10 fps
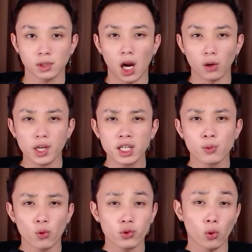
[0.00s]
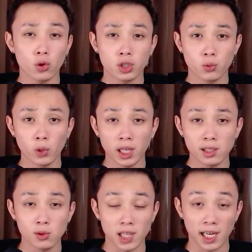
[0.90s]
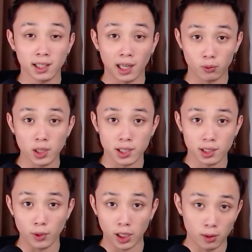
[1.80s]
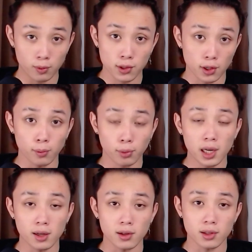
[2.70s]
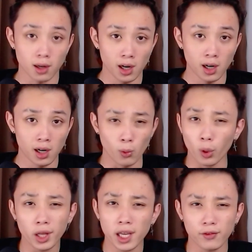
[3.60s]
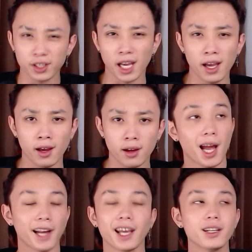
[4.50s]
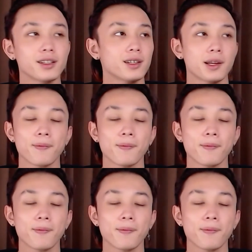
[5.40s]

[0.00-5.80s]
Are esports orgs willing to take that risk when it comes to certain players? Will they even care? Again,